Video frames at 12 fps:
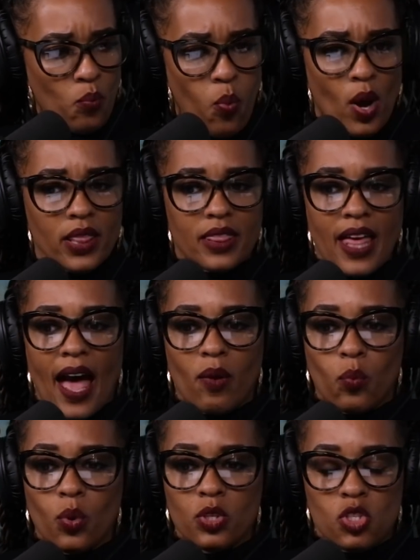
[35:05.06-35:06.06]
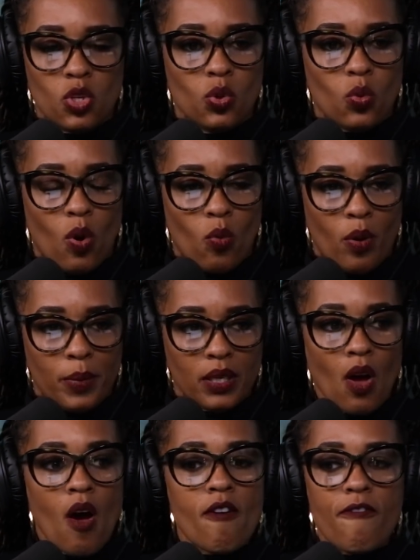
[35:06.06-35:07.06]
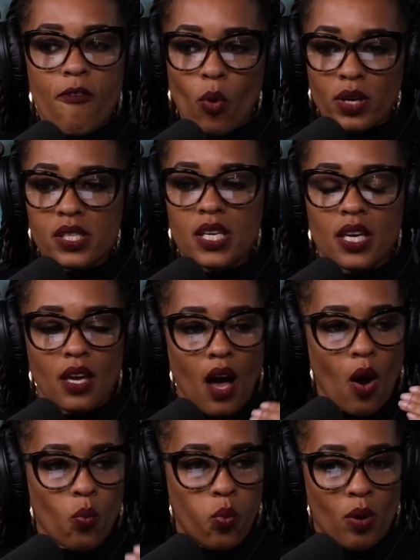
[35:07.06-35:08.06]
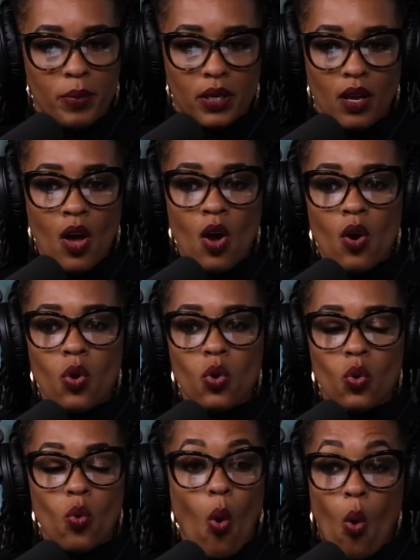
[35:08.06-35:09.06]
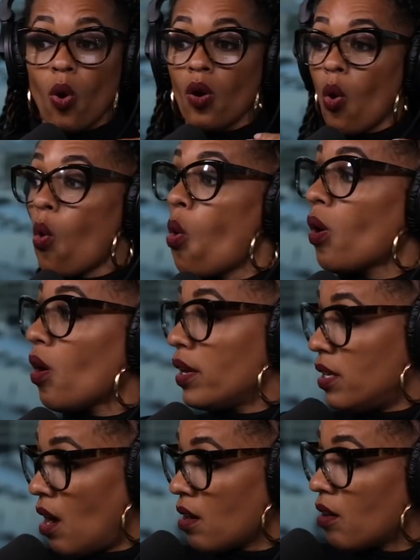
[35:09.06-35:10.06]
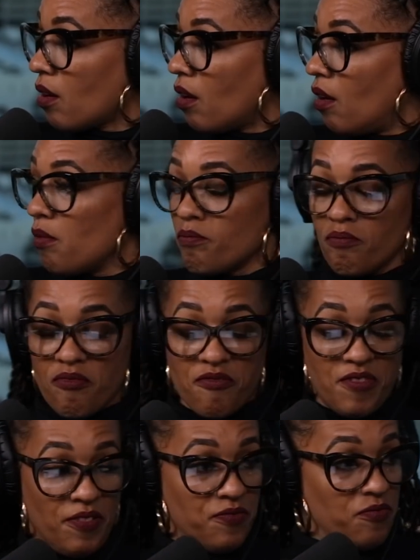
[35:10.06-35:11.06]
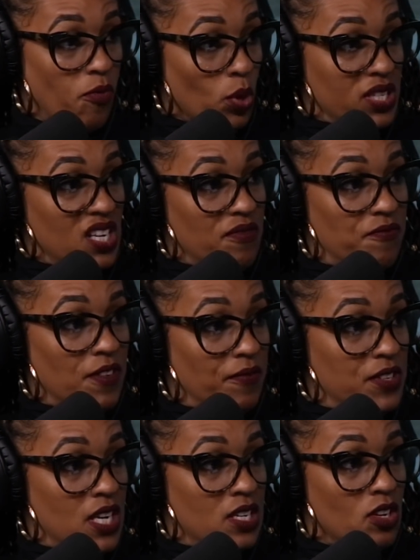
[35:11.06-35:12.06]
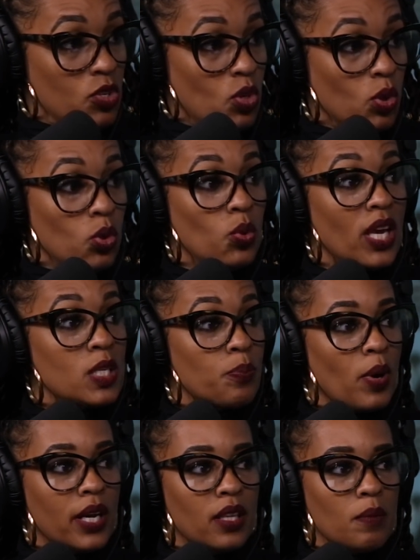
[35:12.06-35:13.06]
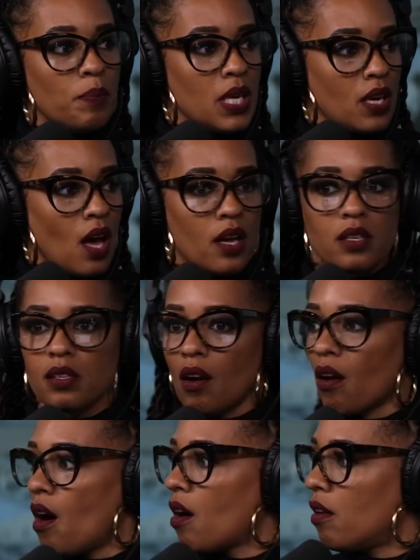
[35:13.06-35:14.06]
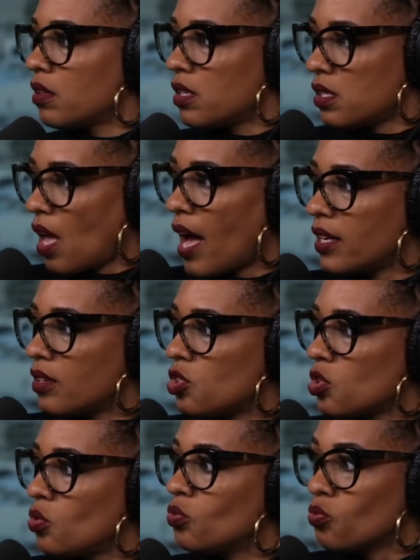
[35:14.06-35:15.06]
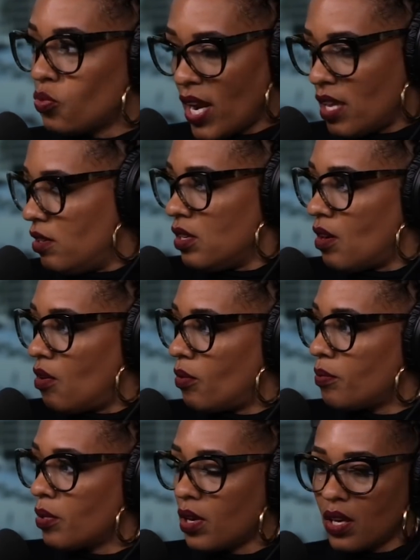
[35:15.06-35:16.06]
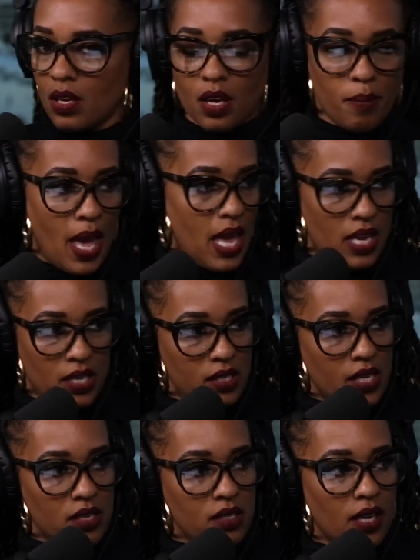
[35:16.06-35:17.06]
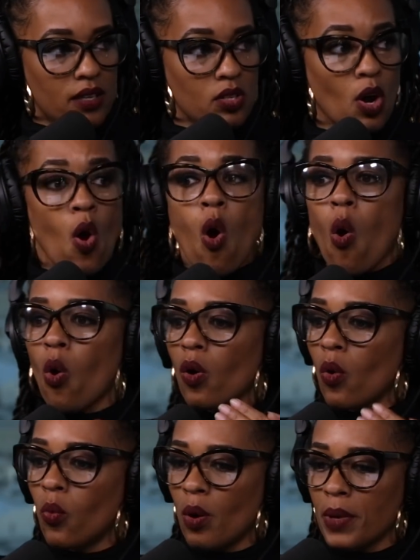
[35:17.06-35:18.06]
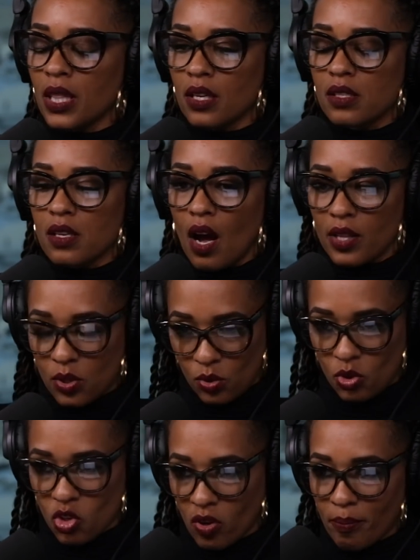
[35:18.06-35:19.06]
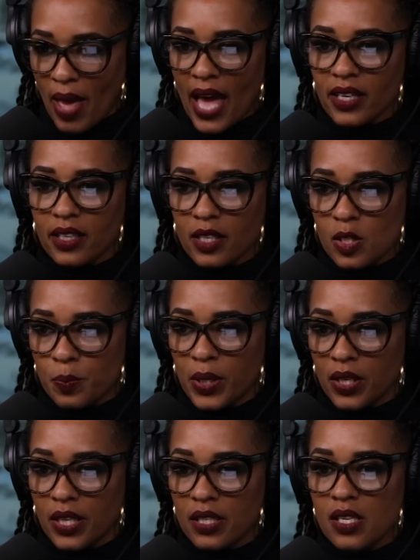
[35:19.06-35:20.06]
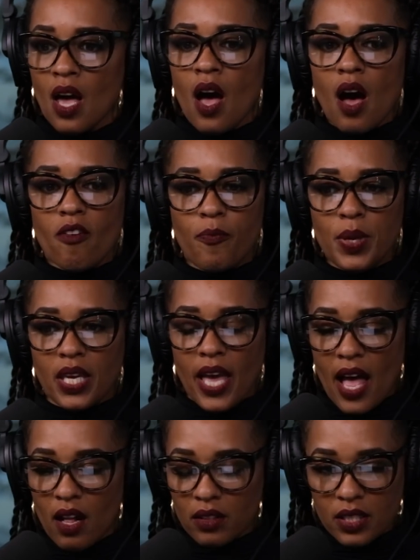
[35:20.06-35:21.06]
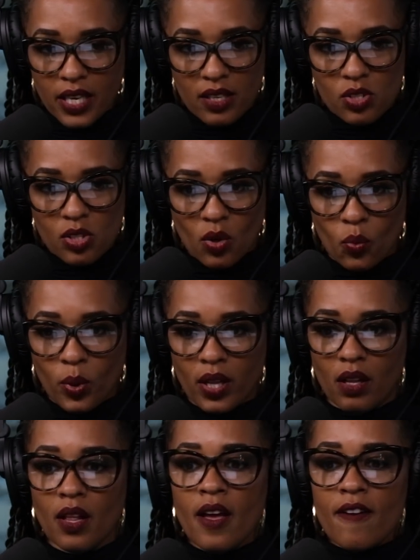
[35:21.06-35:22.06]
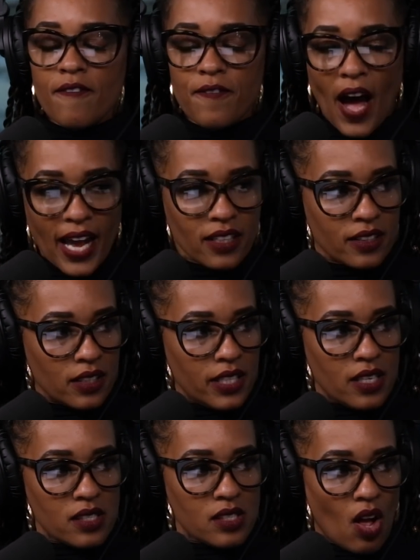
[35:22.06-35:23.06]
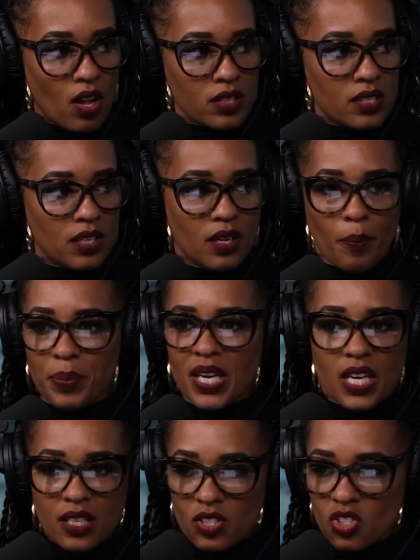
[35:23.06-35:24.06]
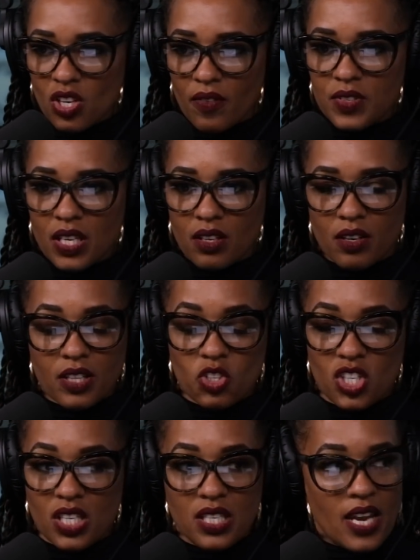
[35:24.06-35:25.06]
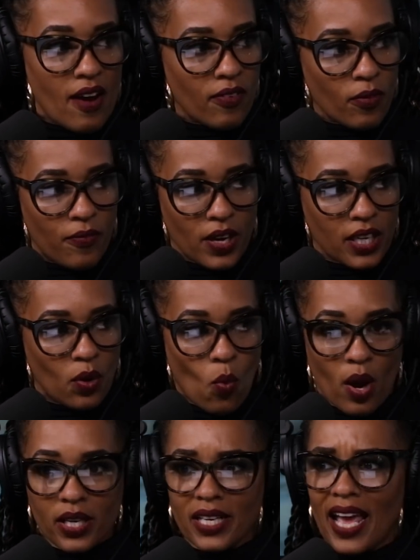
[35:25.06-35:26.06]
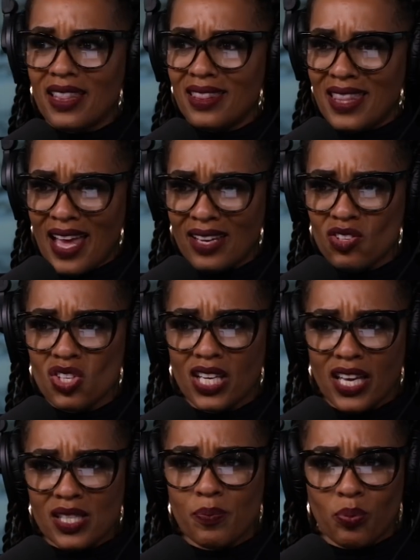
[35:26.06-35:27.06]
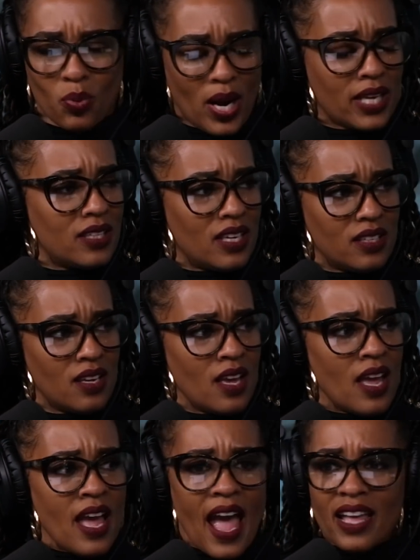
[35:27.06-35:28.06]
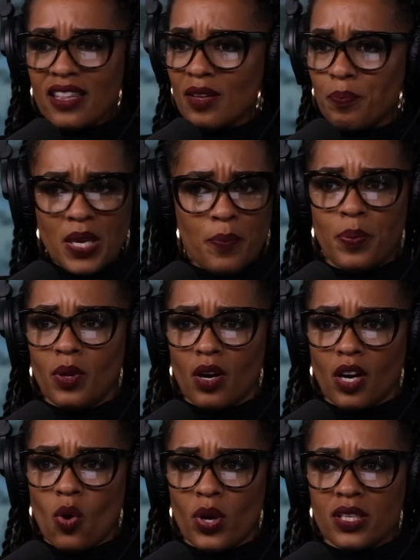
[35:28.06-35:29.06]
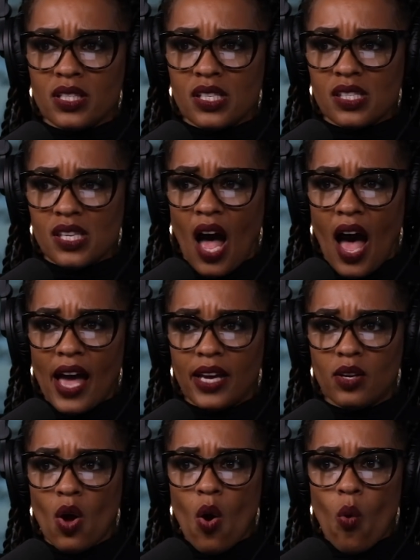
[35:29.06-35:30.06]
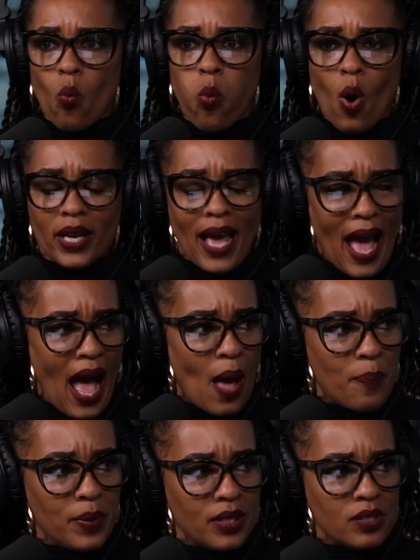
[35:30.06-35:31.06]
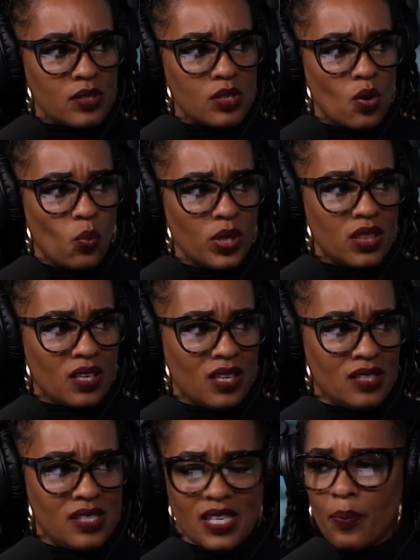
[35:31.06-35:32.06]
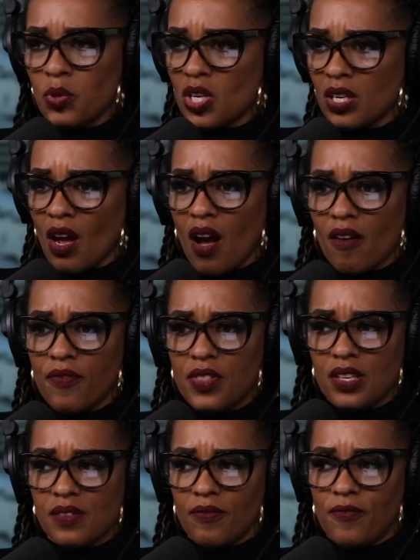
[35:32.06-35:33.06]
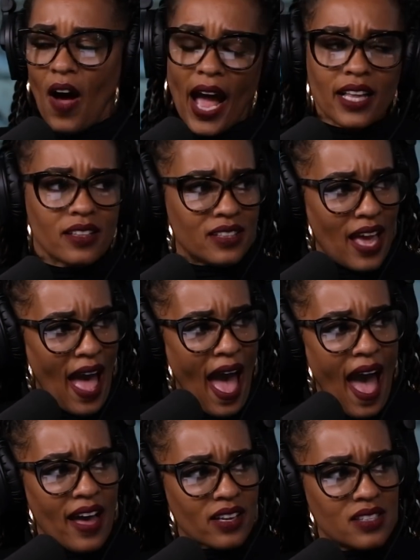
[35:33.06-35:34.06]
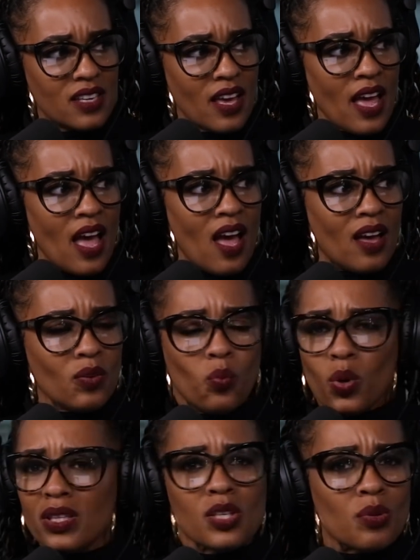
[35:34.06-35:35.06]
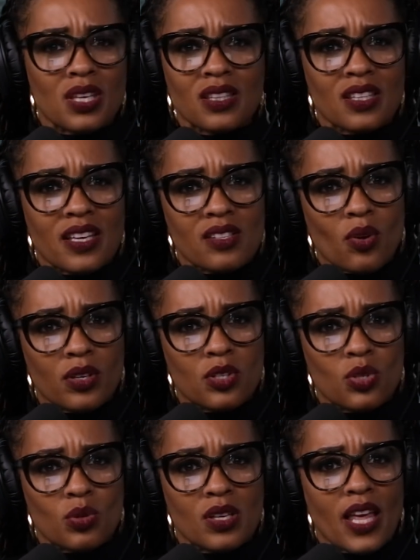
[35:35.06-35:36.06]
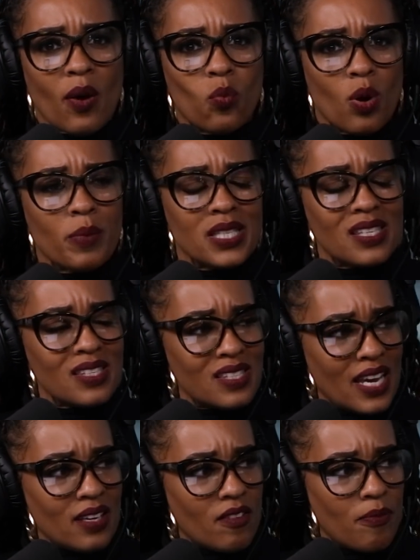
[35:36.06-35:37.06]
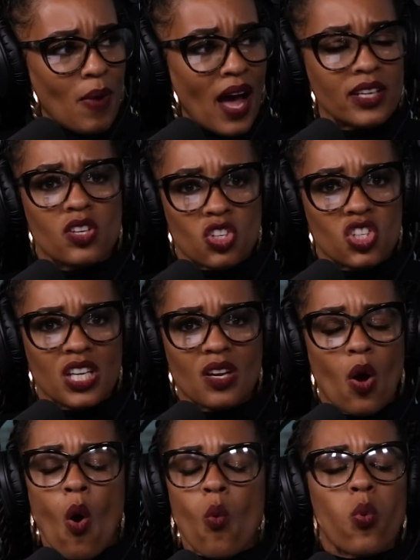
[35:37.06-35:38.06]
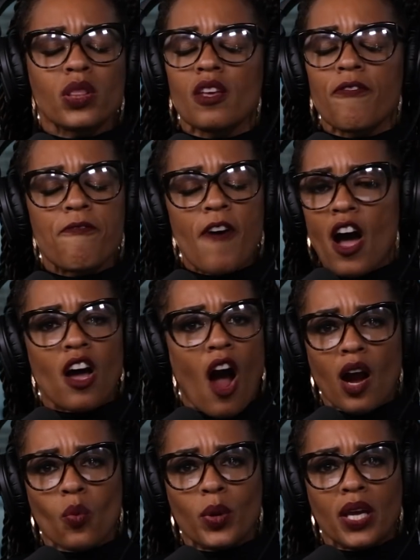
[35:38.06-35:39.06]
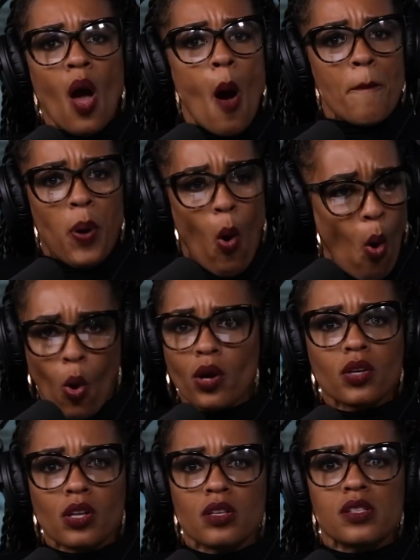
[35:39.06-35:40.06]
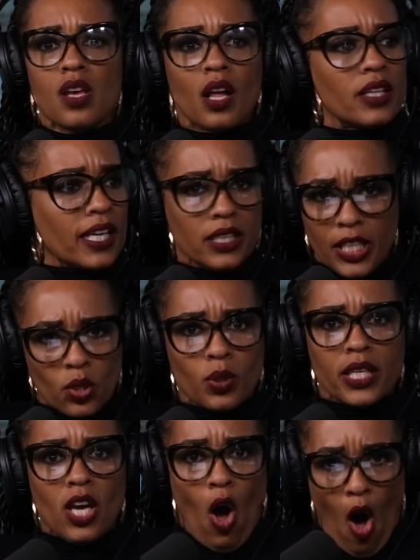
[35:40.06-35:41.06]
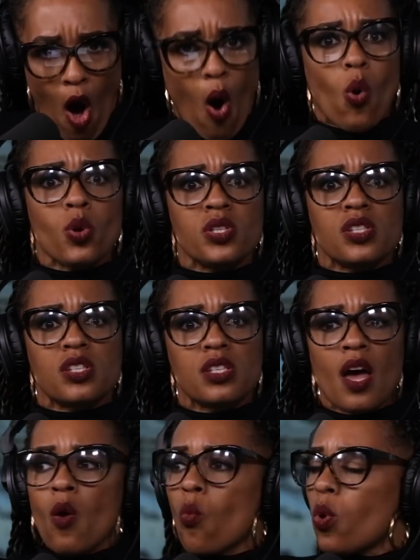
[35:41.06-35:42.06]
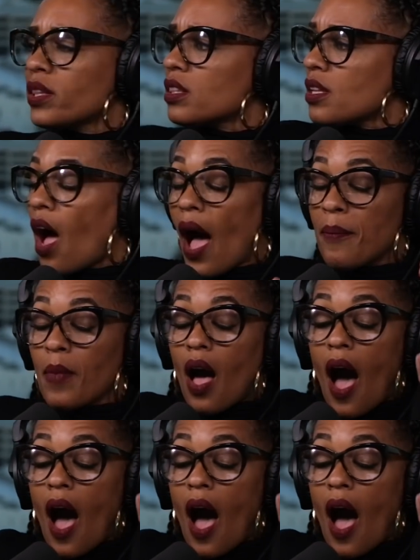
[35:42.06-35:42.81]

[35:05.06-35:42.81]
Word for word: what that would do to a woman. Forcing a woman who or or a young girl, 14, 15 years old who mm-hmm. gets pregnant because her uncle decided to rape, you know, exactly. commit incest against her, or a woman that has gone through the traumatic experience of being held against her will, violently assaulted, a mm-hmm. penis shoved in her that she never fucking wanted, and then she gets pregnant. Yeah. And then people are going to decide what happens with the conception of this violent act what do you think that that's going to do to that woman's state of mind? Does she What the fuck are we? Portals? Like literally hosts? What? I'm